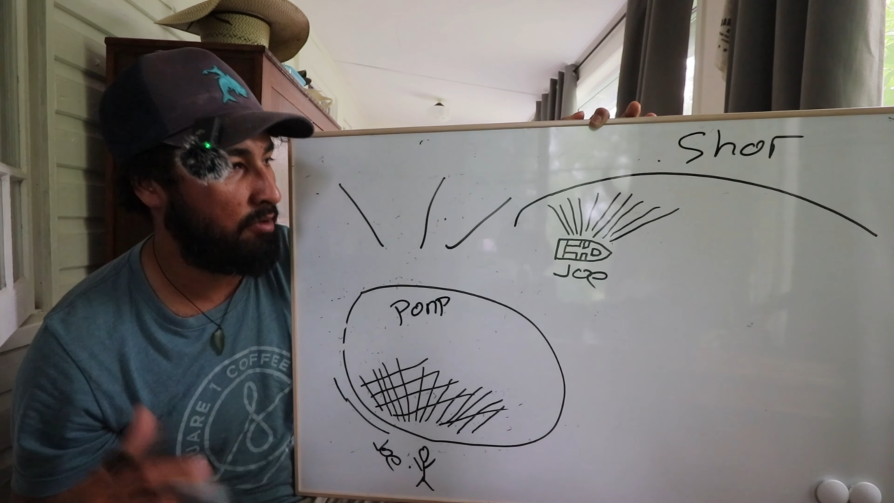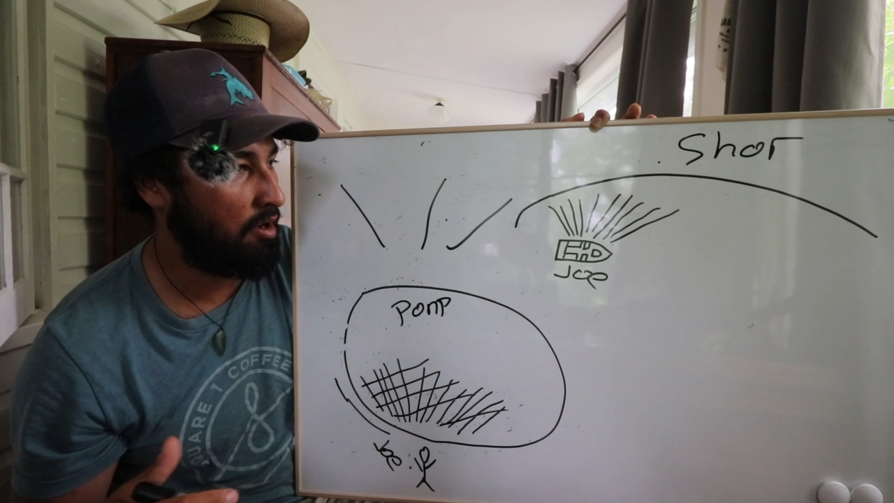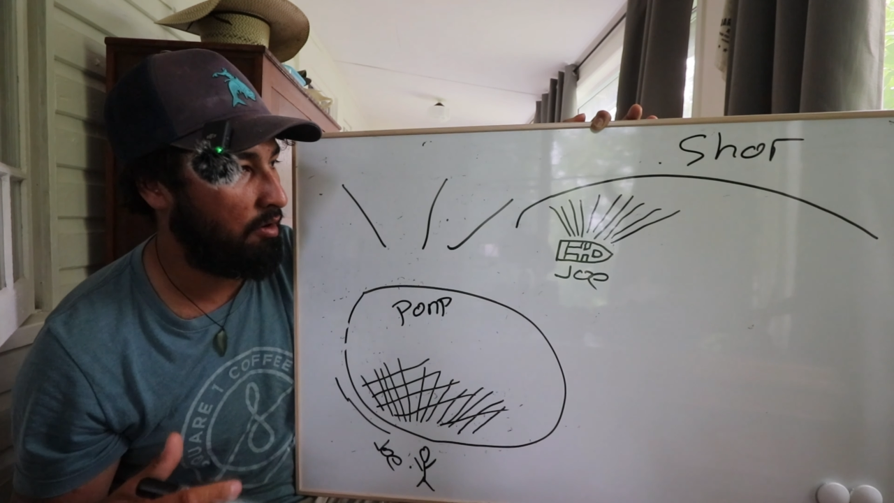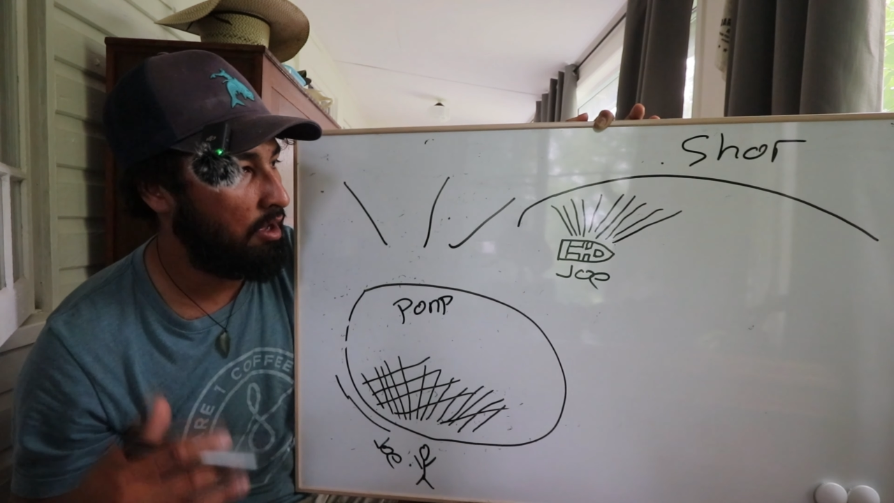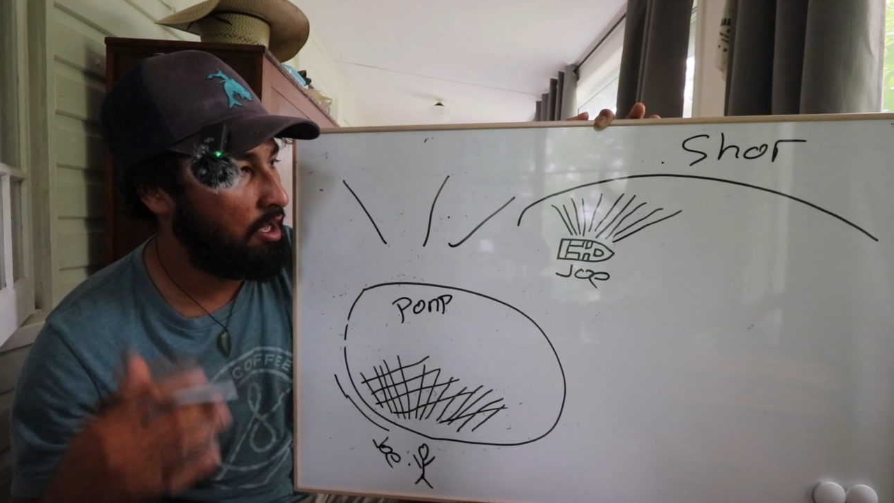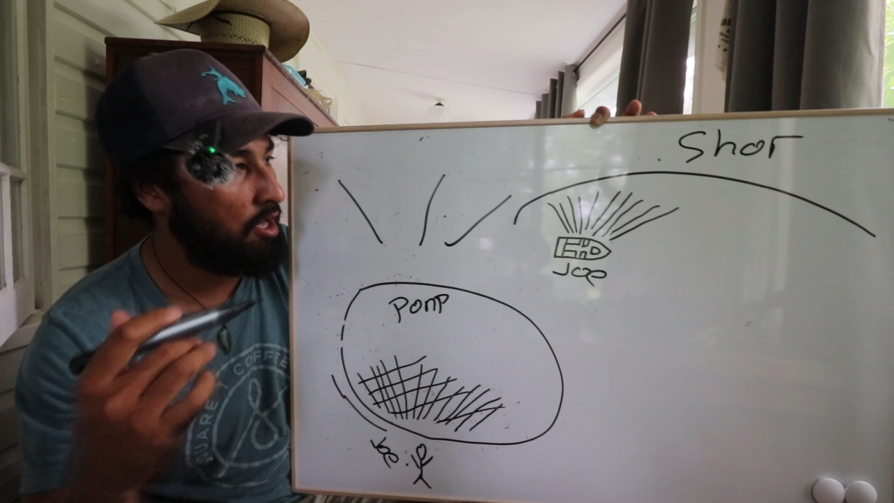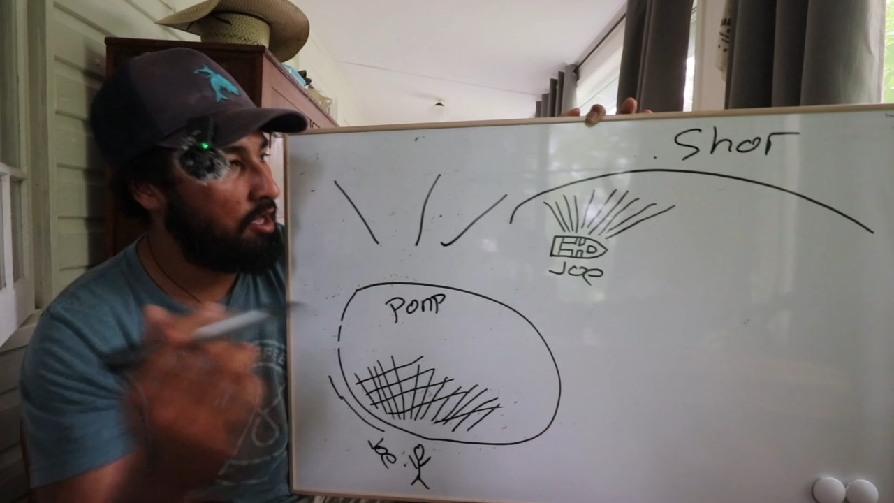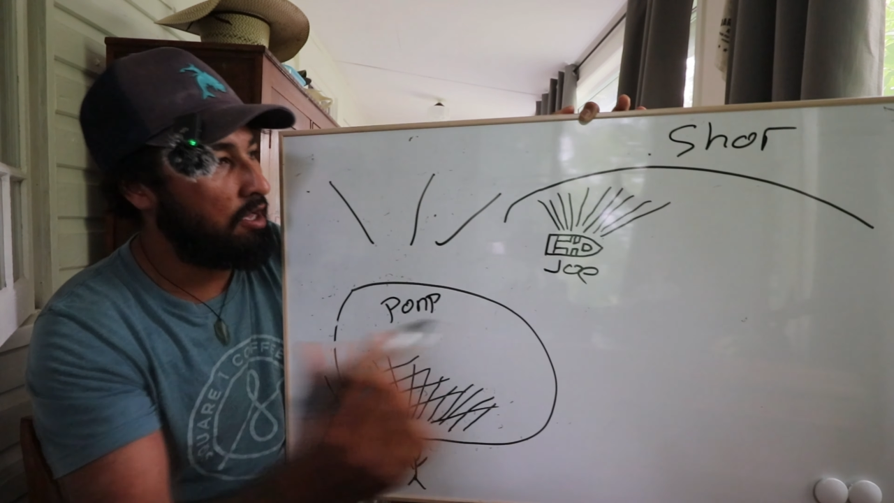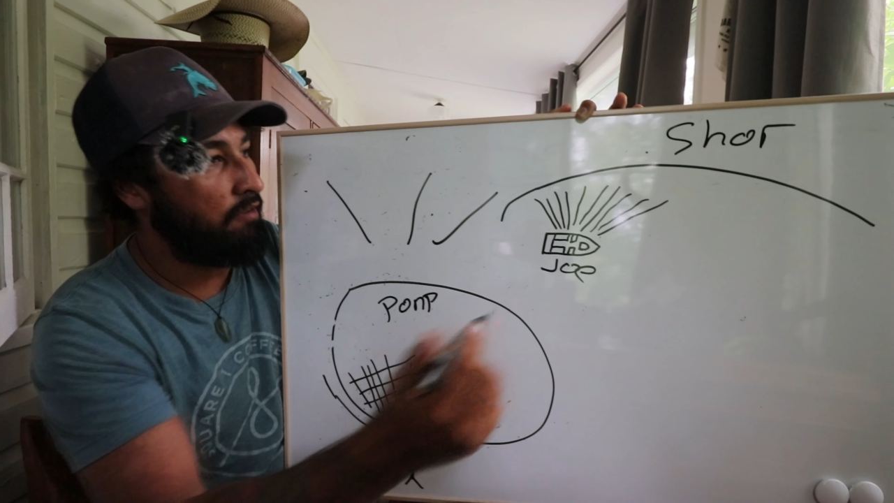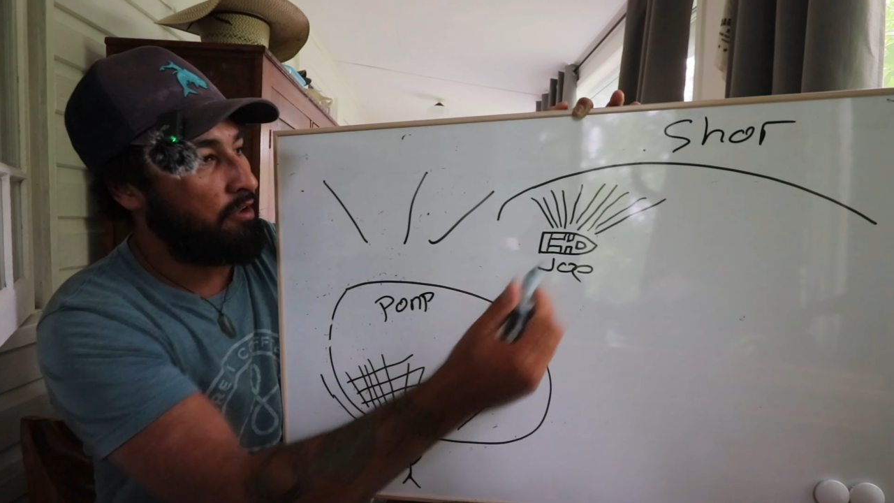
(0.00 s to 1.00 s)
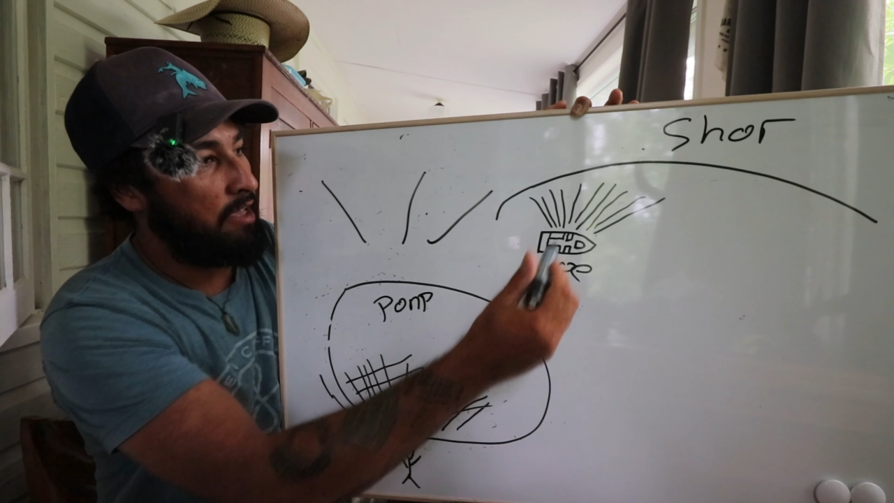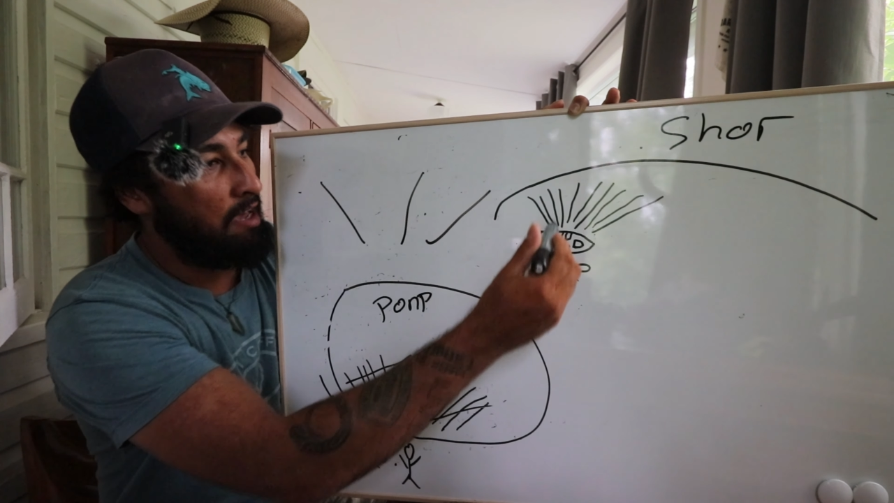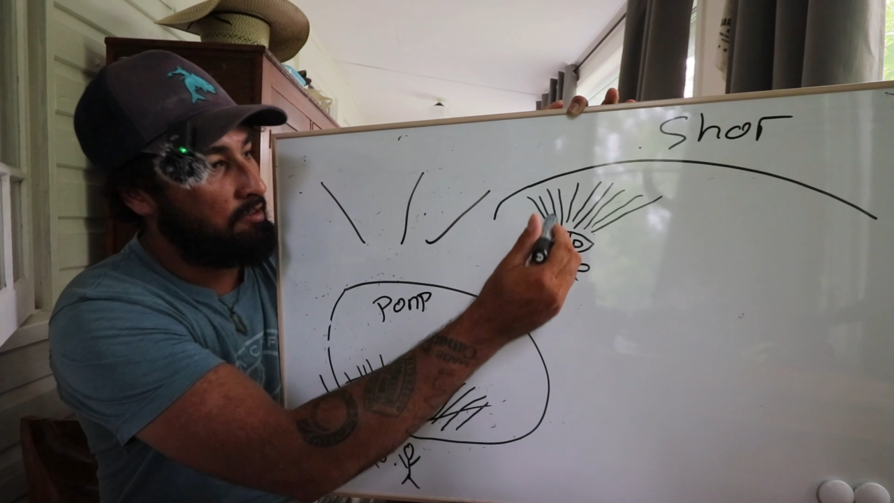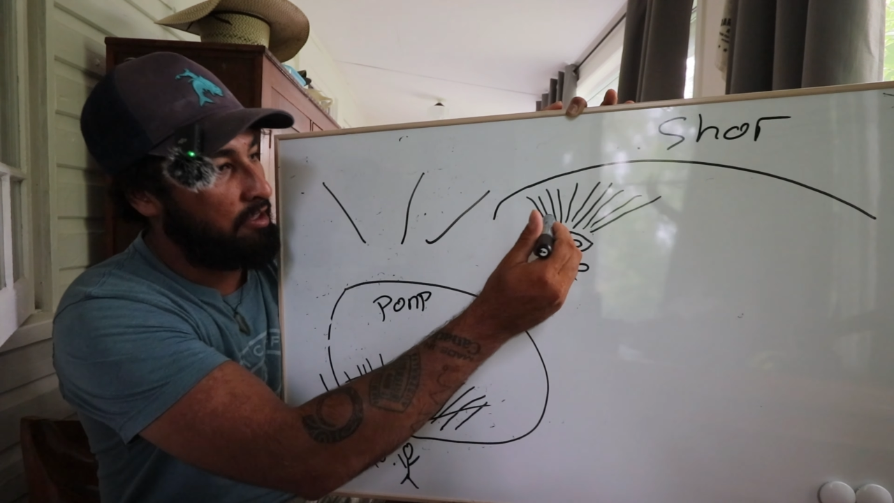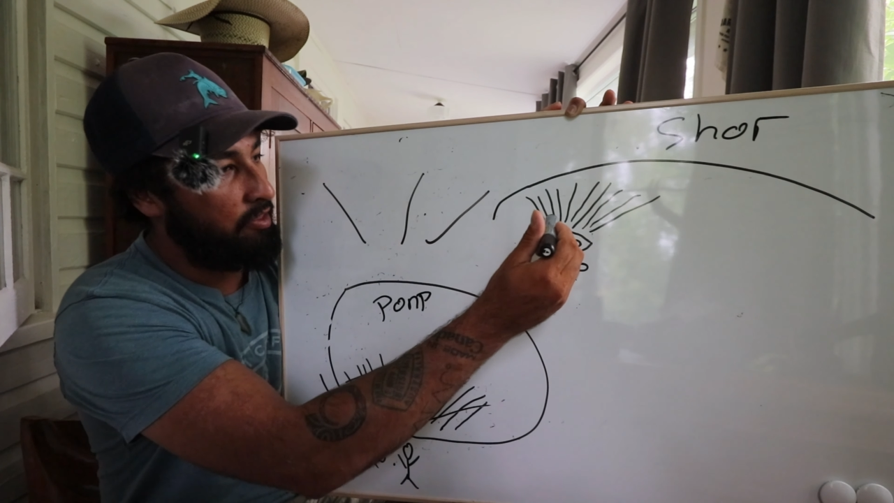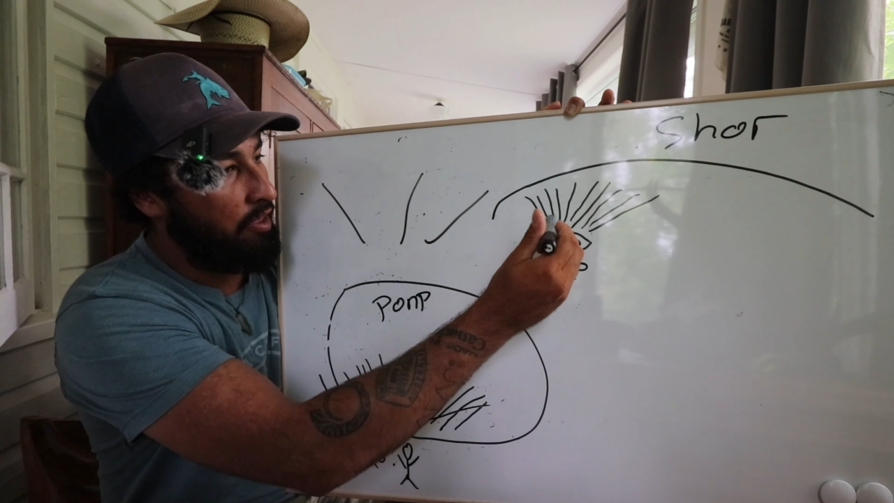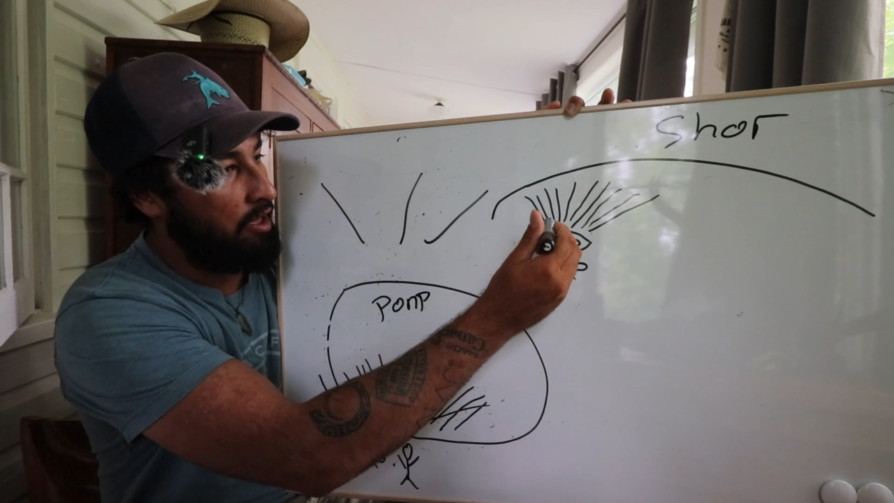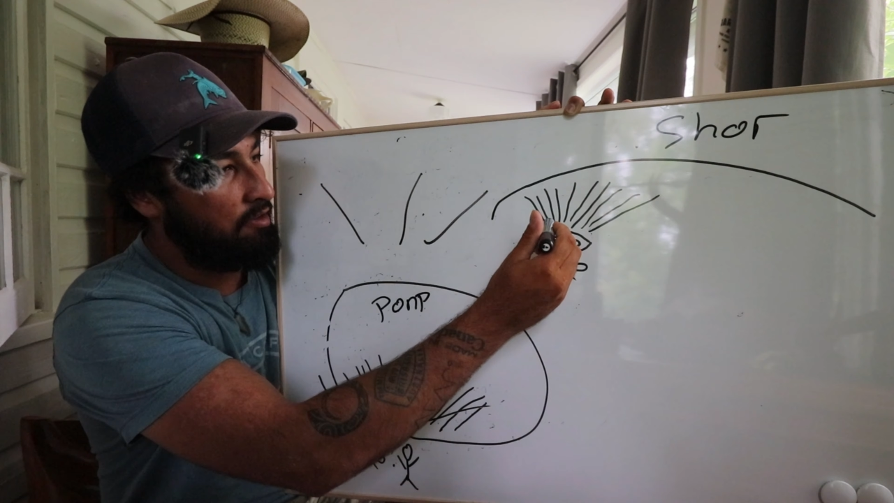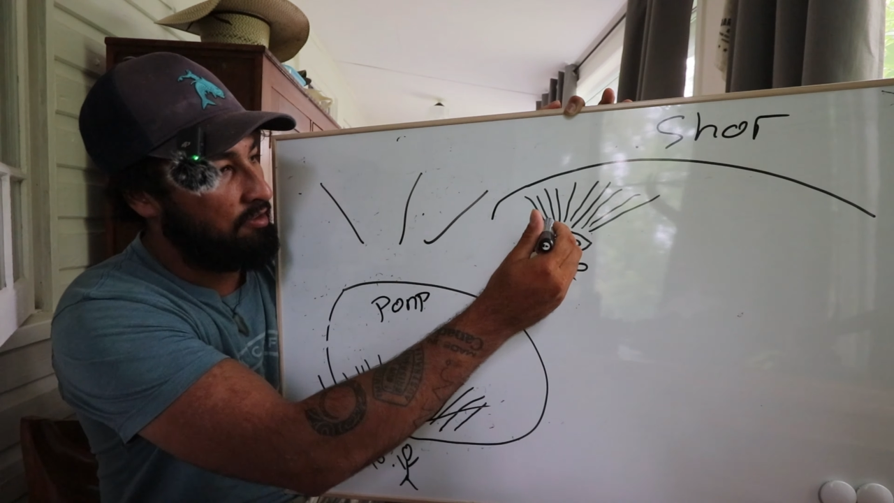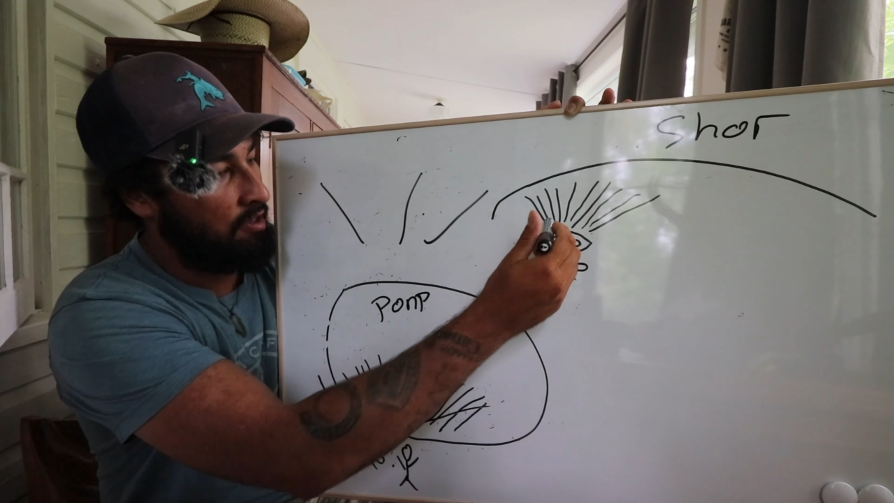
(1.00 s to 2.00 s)
No, if you cast like
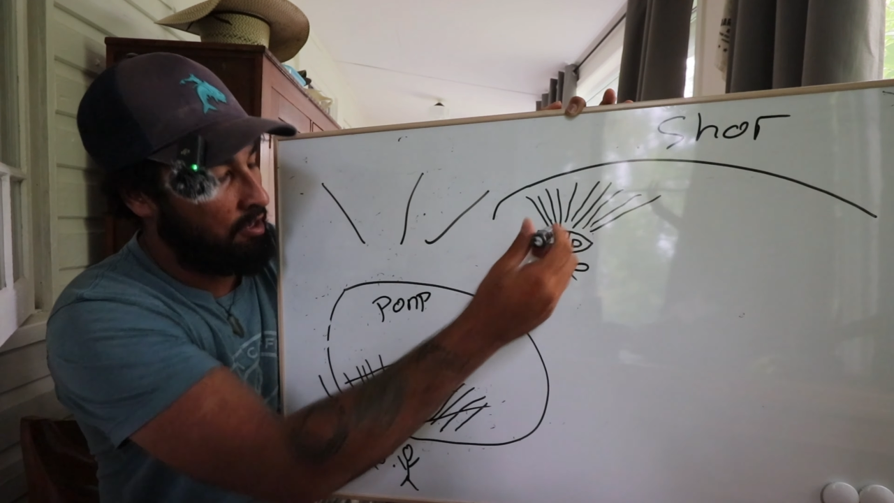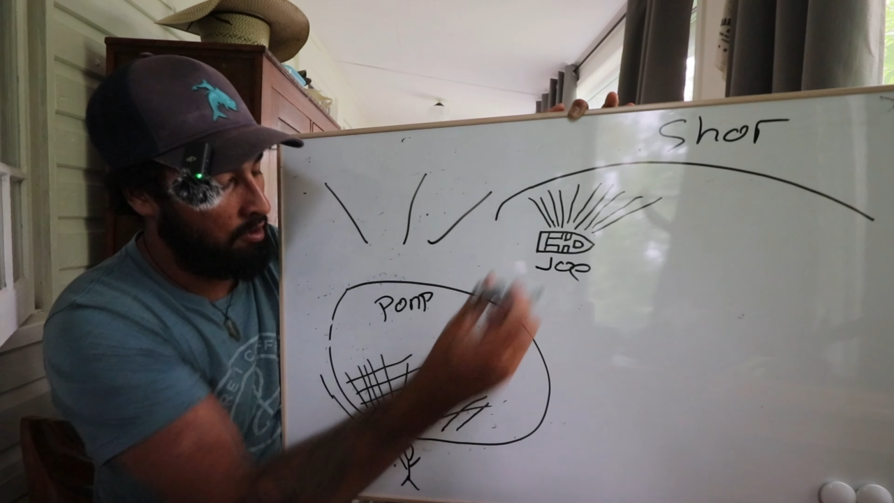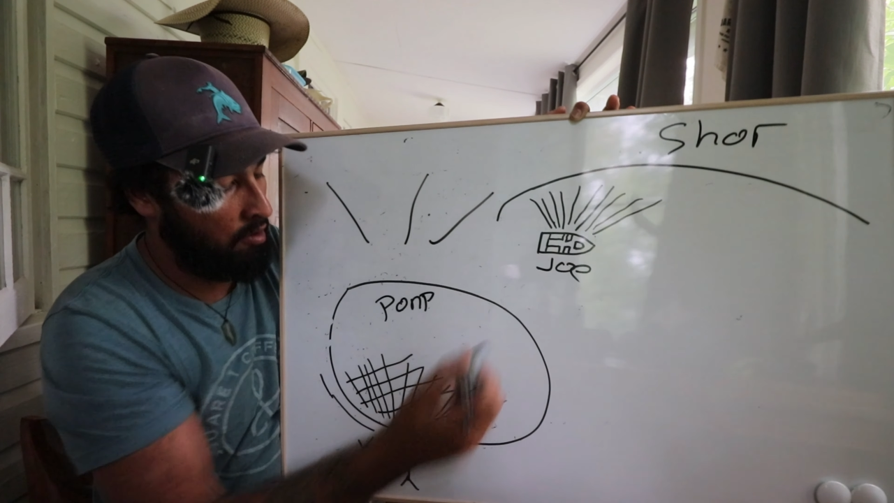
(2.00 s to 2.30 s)
this,